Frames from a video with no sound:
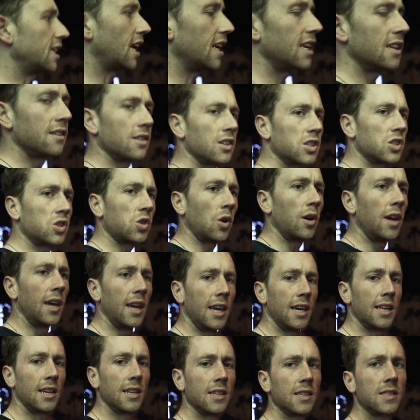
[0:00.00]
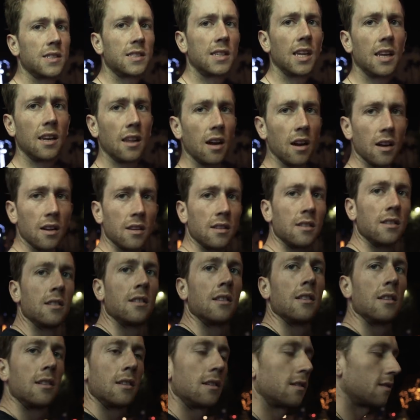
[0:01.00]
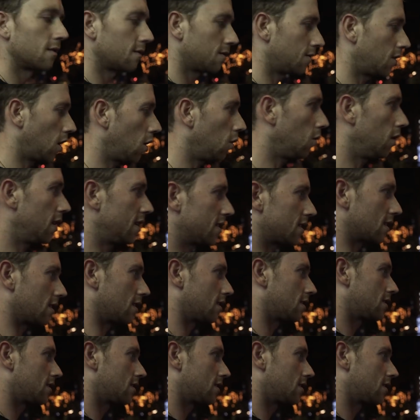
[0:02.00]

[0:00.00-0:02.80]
sitting in the street eating his dinner. No reason.